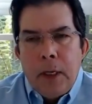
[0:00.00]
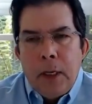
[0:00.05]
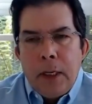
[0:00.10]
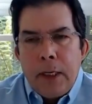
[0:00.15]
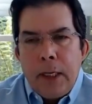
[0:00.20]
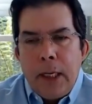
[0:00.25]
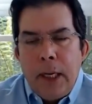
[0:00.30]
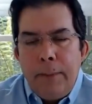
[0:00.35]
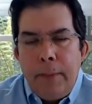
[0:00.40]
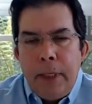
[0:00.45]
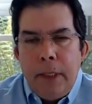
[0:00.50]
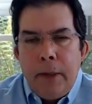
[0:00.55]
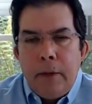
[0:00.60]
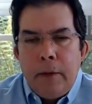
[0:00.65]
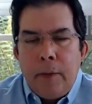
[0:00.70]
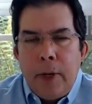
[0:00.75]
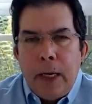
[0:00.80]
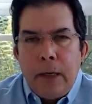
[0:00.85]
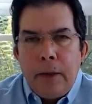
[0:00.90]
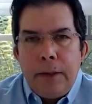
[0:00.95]
Coming
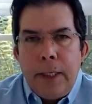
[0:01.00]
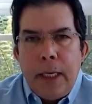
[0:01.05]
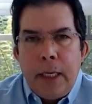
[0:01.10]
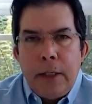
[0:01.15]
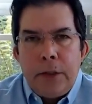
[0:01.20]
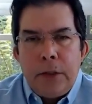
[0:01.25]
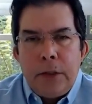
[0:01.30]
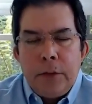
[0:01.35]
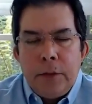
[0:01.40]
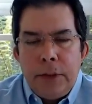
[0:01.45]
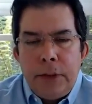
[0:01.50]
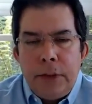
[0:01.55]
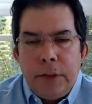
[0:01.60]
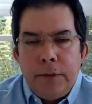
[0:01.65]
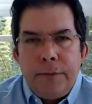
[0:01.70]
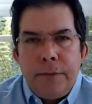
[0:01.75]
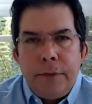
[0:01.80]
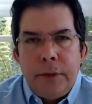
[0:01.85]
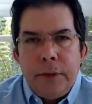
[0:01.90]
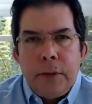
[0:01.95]
around now to a
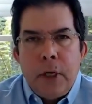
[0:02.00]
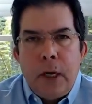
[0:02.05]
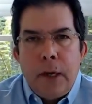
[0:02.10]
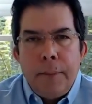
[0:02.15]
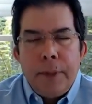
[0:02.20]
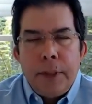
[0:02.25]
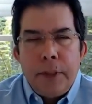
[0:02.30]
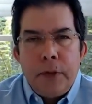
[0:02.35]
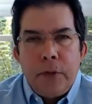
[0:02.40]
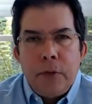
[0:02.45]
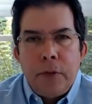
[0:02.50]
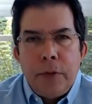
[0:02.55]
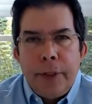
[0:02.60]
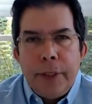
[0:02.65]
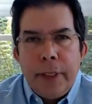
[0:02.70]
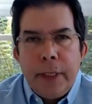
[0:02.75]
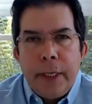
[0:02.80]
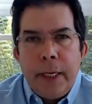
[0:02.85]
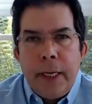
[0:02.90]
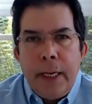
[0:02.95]
different topic,
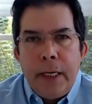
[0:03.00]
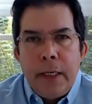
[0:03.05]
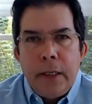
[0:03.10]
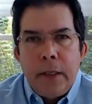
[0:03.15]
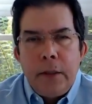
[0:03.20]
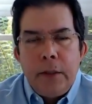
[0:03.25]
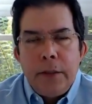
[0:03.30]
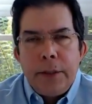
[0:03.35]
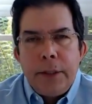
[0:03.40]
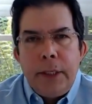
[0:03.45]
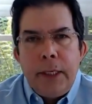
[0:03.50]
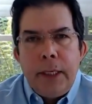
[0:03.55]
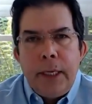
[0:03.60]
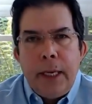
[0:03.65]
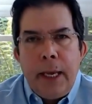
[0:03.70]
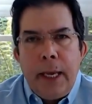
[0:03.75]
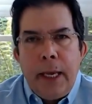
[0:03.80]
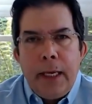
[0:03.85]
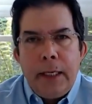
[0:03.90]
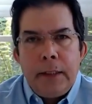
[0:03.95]
Dori, and looking
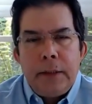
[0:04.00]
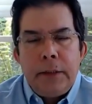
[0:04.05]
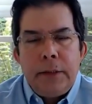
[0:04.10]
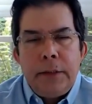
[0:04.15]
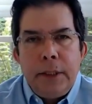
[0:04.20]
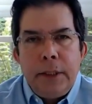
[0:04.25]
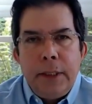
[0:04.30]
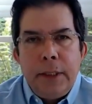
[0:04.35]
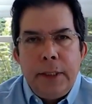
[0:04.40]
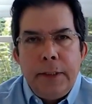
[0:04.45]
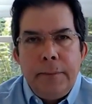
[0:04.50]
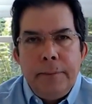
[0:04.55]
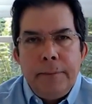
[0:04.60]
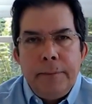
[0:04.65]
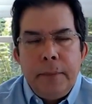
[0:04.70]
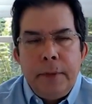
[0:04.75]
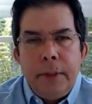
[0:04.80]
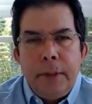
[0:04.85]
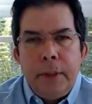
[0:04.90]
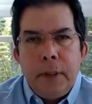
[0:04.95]
at
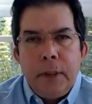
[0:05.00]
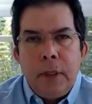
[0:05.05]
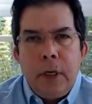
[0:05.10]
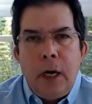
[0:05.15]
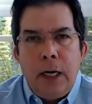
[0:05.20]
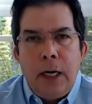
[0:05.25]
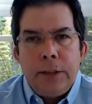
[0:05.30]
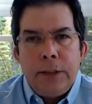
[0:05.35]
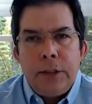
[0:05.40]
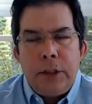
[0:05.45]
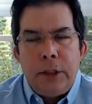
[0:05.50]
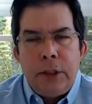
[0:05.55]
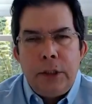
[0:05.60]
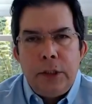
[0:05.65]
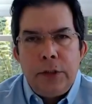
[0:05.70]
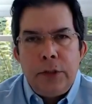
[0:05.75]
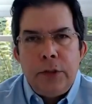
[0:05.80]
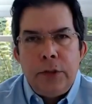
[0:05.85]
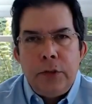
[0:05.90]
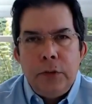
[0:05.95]
the cost
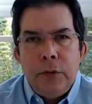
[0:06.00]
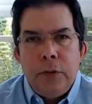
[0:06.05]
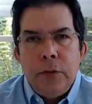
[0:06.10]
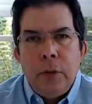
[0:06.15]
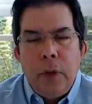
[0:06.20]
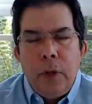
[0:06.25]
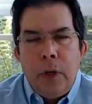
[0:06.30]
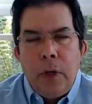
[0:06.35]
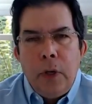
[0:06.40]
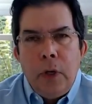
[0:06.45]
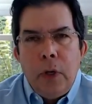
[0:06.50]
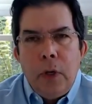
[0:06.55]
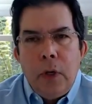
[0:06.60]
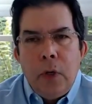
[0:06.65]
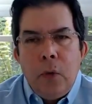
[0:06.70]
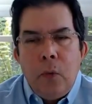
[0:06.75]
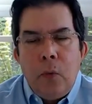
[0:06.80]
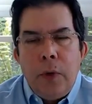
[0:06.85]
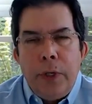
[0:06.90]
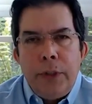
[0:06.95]
issue,
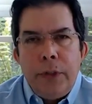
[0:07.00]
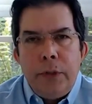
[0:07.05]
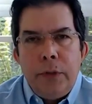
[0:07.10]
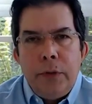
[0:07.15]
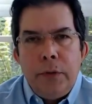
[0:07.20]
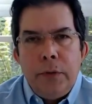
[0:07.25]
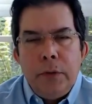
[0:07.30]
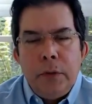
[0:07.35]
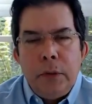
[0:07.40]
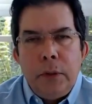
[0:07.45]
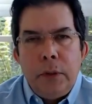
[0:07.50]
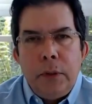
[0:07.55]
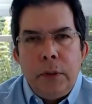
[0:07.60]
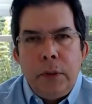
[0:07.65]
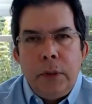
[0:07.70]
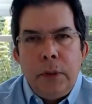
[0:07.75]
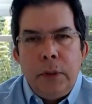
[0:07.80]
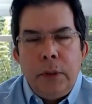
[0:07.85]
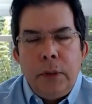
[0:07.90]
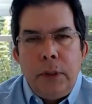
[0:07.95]
when you
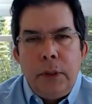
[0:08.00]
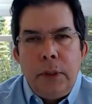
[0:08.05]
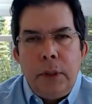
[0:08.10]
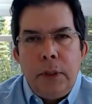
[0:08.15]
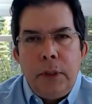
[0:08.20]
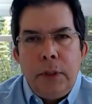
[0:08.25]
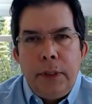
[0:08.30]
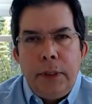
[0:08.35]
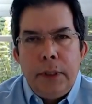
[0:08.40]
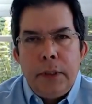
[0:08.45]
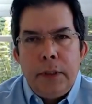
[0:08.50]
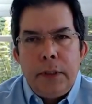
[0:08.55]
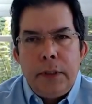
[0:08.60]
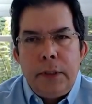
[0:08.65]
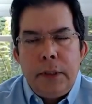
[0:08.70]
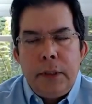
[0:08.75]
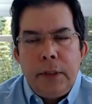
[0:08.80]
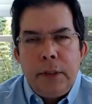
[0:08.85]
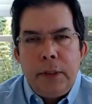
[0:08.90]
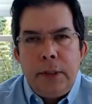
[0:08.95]
look at
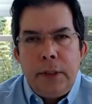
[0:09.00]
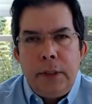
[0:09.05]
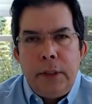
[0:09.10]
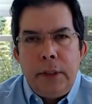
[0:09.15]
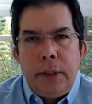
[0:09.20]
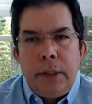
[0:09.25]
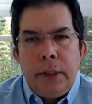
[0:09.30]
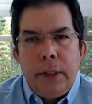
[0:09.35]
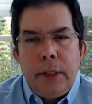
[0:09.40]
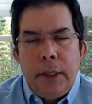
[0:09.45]
the